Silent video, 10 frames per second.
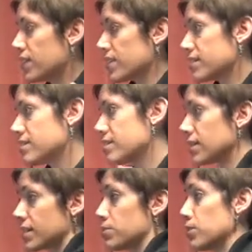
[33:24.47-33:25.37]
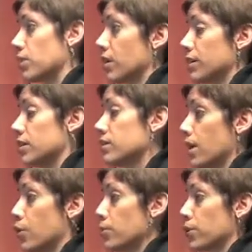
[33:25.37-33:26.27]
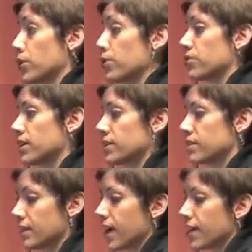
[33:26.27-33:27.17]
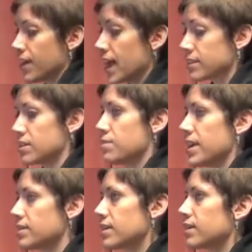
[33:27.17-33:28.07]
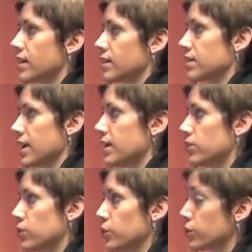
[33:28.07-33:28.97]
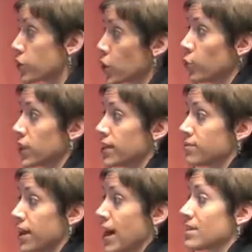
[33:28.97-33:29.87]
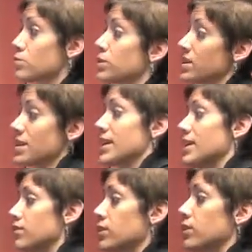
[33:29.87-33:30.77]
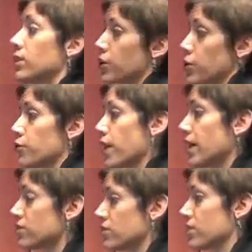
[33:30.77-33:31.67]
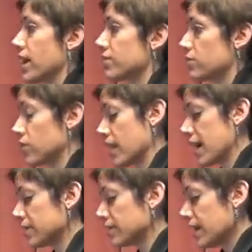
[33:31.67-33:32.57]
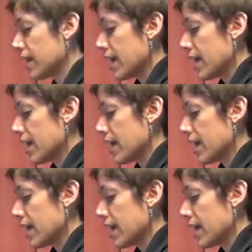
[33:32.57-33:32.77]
they suddenly put on another burst, and that's an amazing thing that they can do, is go really fast, but then even go faster after that.